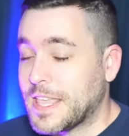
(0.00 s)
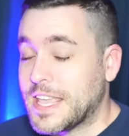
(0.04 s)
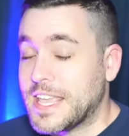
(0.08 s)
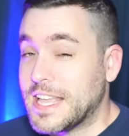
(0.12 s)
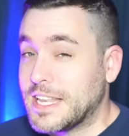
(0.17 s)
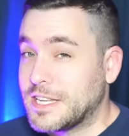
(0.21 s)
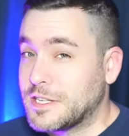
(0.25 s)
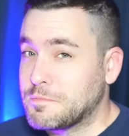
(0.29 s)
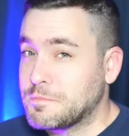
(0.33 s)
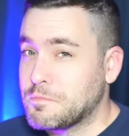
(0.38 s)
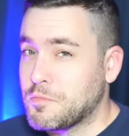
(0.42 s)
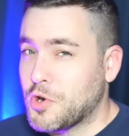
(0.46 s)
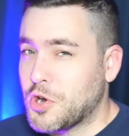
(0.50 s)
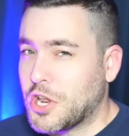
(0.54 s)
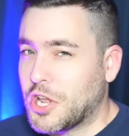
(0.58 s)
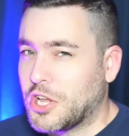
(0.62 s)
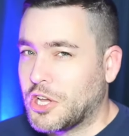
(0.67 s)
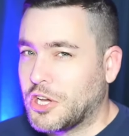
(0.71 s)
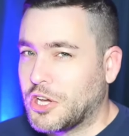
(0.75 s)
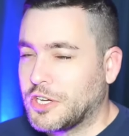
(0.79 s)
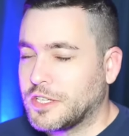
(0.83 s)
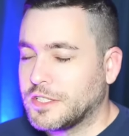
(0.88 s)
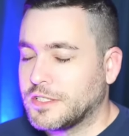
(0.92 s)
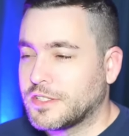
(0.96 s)
it's pretty
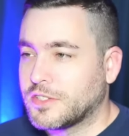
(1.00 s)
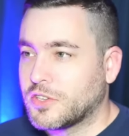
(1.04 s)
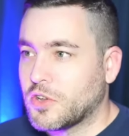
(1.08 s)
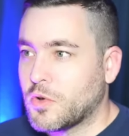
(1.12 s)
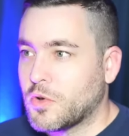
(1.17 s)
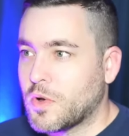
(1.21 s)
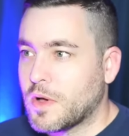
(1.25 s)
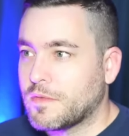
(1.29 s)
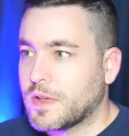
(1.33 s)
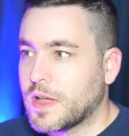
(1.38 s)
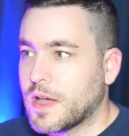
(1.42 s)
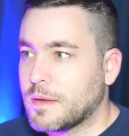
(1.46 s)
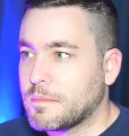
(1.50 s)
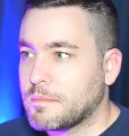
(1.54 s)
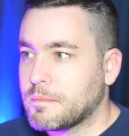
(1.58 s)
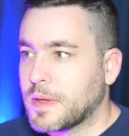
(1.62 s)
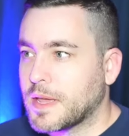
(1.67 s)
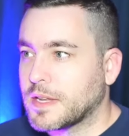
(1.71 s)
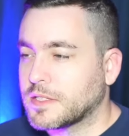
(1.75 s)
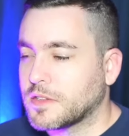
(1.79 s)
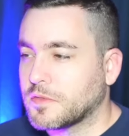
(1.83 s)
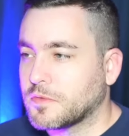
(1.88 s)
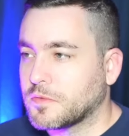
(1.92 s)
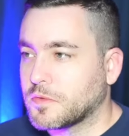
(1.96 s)
good. So I've gotten
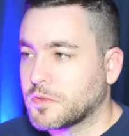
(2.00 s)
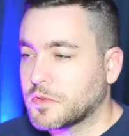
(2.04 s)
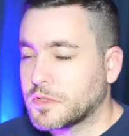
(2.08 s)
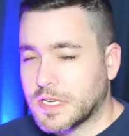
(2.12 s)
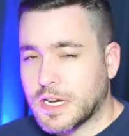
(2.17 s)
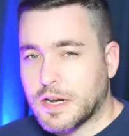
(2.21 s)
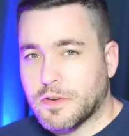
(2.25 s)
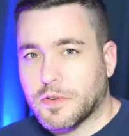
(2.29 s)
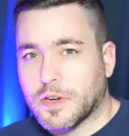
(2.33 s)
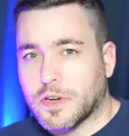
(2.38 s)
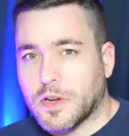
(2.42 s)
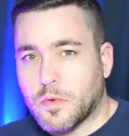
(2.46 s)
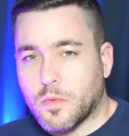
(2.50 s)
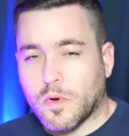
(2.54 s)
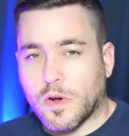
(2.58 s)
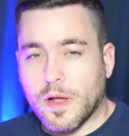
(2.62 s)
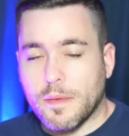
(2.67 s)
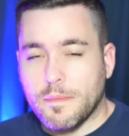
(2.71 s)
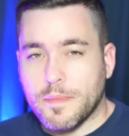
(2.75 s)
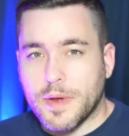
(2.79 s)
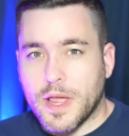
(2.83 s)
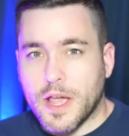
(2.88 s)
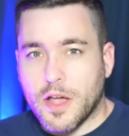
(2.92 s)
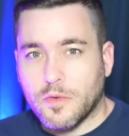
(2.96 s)
past the first area where
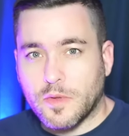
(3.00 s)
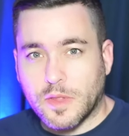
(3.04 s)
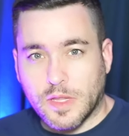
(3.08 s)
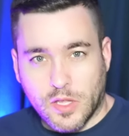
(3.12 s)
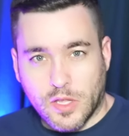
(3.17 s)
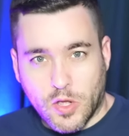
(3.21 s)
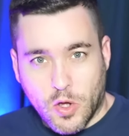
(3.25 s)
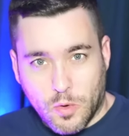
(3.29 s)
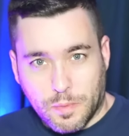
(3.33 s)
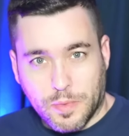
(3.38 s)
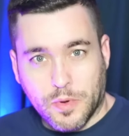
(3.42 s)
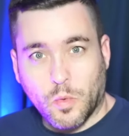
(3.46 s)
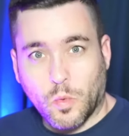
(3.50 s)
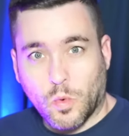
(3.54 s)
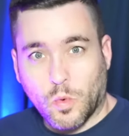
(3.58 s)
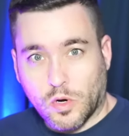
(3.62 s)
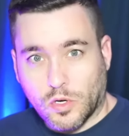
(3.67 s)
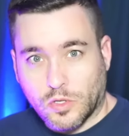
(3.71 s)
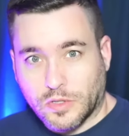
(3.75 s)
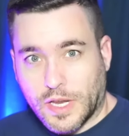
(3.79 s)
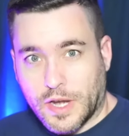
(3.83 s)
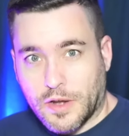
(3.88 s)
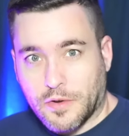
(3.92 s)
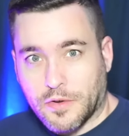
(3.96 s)
I'm now in the open
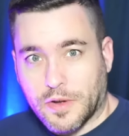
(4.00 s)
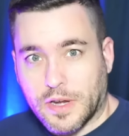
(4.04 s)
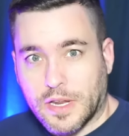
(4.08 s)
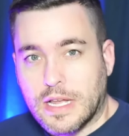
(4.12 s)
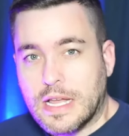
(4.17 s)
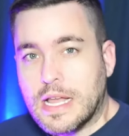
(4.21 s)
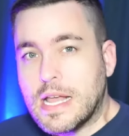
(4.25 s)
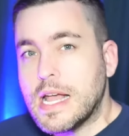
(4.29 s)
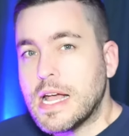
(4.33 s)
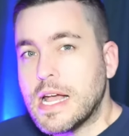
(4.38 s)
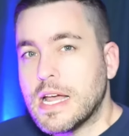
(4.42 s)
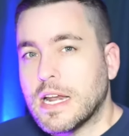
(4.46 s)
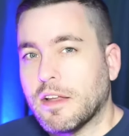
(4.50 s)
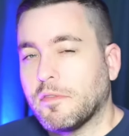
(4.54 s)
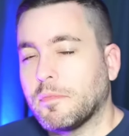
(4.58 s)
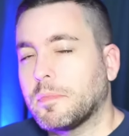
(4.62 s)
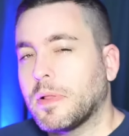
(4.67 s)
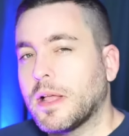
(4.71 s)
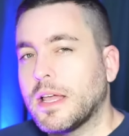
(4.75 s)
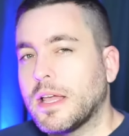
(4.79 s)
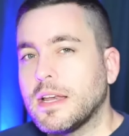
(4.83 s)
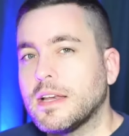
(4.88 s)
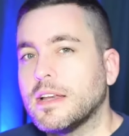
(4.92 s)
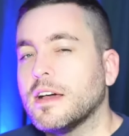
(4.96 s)
world area, and I've
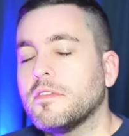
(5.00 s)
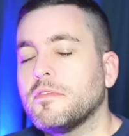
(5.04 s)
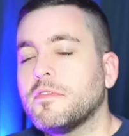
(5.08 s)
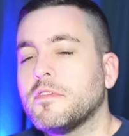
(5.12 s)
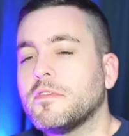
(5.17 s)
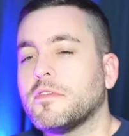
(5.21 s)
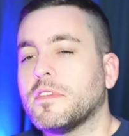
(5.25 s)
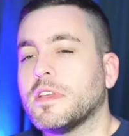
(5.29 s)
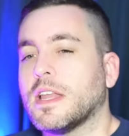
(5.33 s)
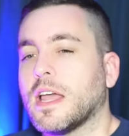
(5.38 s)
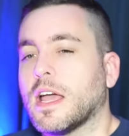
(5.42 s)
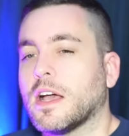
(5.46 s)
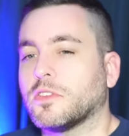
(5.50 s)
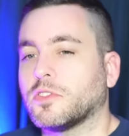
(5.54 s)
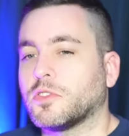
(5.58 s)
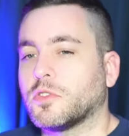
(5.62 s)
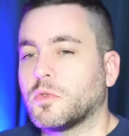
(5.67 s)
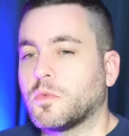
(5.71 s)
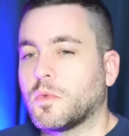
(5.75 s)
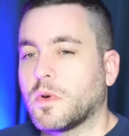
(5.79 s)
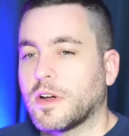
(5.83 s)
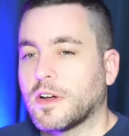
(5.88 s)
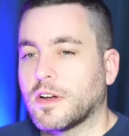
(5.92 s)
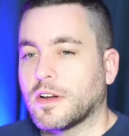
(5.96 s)
played enough of it now
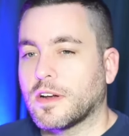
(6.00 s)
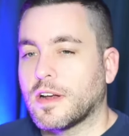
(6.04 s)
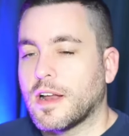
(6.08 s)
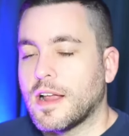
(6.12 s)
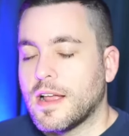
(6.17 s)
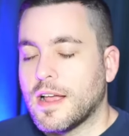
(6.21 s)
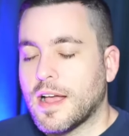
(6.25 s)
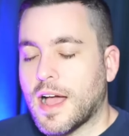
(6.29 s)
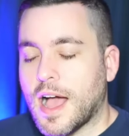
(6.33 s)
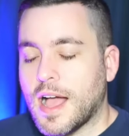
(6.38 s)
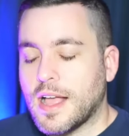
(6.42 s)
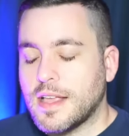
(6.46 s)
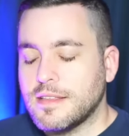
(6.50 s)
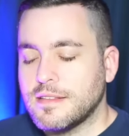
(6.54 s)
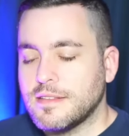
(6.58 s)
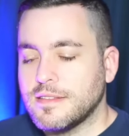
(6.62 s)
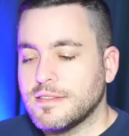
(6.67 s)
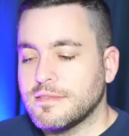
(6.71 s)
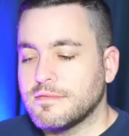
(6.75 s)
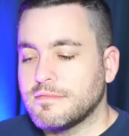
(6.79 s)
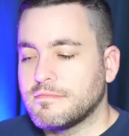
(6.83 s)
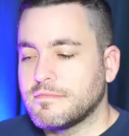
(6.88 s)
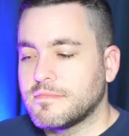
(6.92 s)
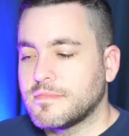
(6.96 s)
to where I
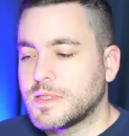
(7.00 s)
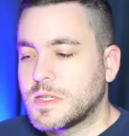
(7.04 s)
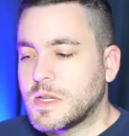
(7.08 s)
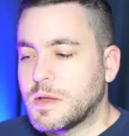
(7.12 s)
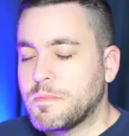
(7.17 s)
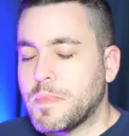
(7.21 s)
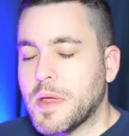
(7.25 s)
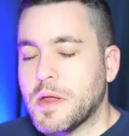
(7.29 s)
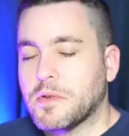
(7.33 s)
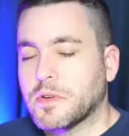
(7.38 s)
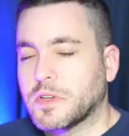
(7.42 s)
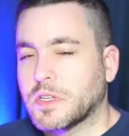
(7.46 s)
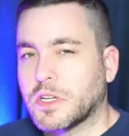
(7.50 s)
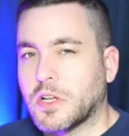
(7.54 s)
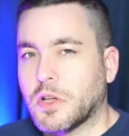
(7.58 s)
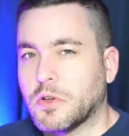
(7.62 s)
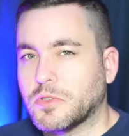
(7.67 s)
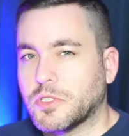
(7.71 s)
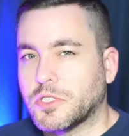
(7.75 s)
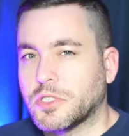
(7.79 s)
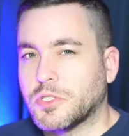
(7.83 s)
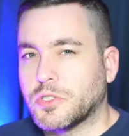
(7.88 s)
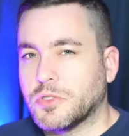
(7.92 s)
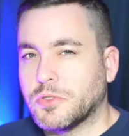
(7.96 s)
could compare it to
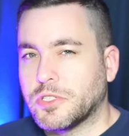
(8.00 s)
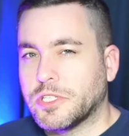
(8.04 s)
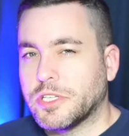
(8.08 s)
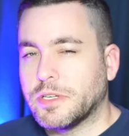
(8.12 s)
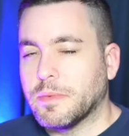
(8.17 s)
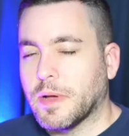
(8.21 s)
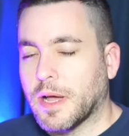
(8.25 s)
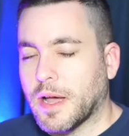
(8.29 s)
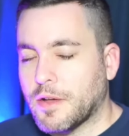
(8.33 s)
Ghost of Tsushima.